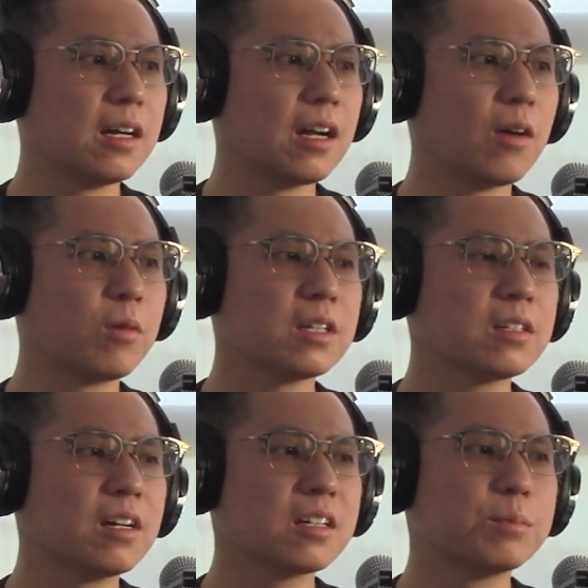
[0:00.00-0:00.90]
I want to
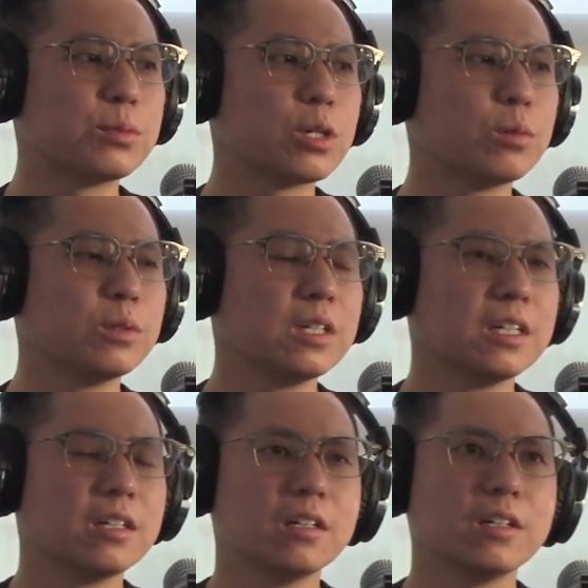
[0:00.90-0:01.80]
talk about
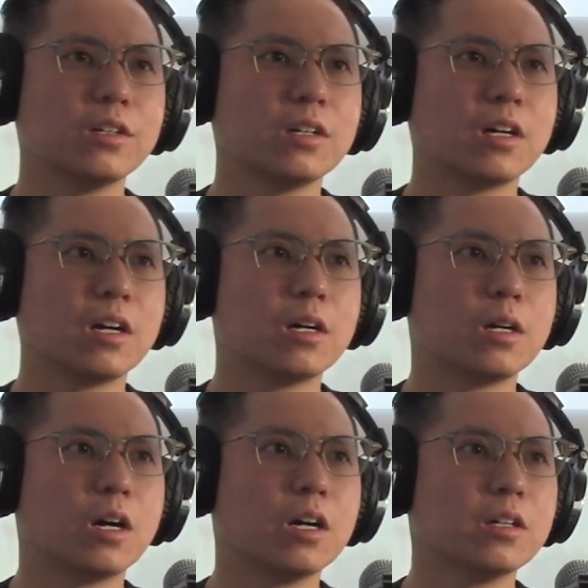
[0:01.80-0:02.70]

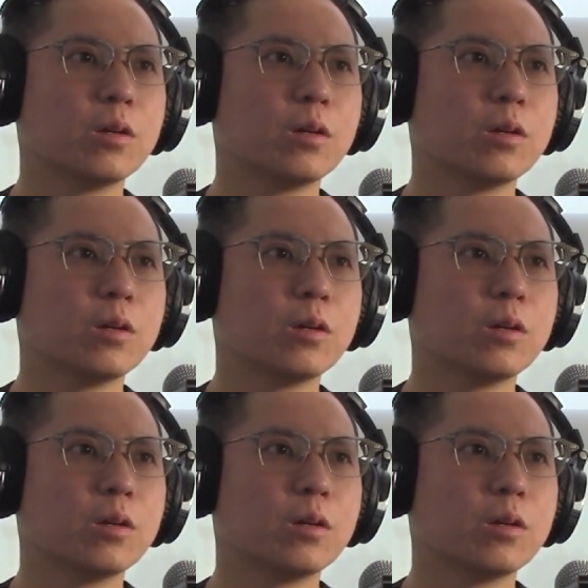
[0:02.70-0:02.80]
our